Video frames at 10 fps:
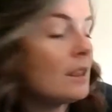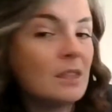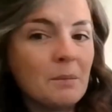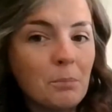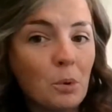
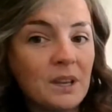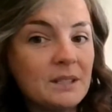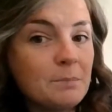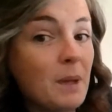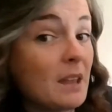The
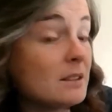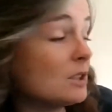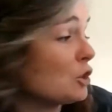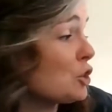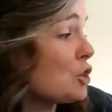boy's
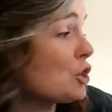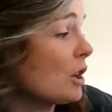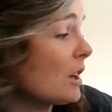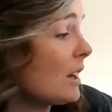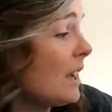pencil
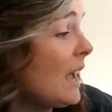shook